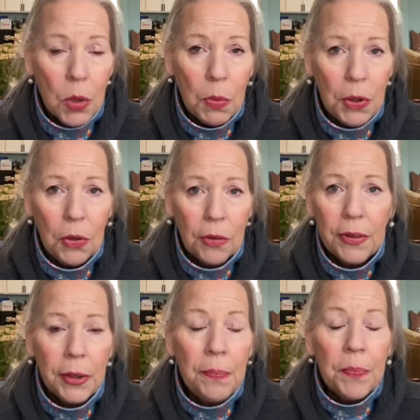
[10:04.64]

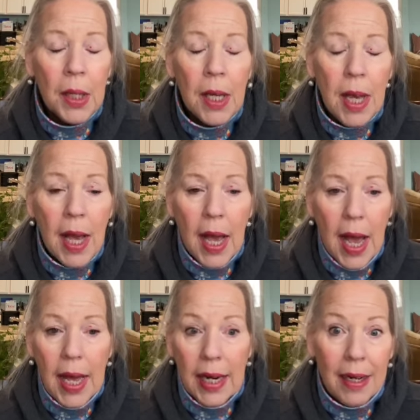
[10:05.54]
beautiful.
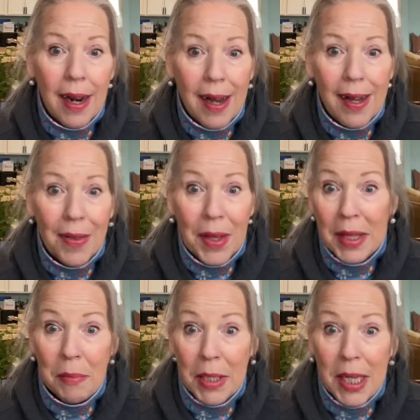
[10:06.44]
And they
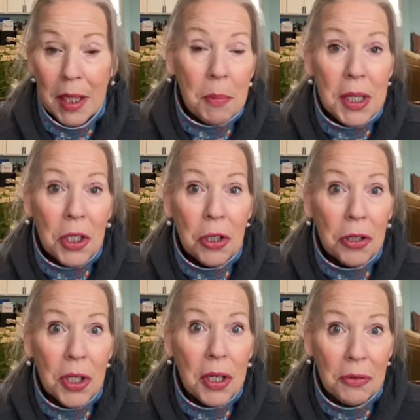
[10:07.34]
let me take a picture,
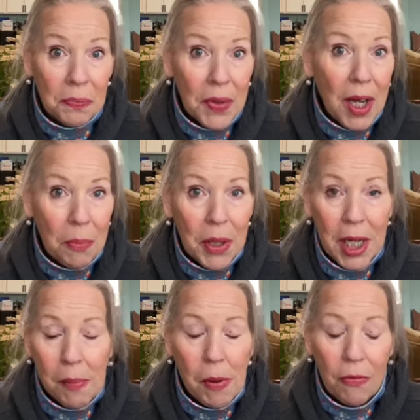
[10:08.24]
so I'll put
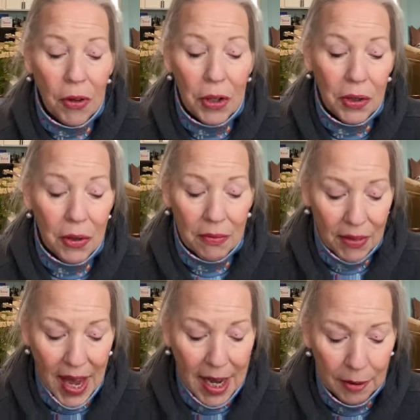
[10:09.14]
up a photo of
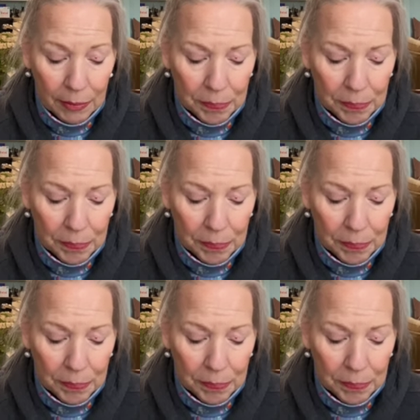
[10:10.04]
that.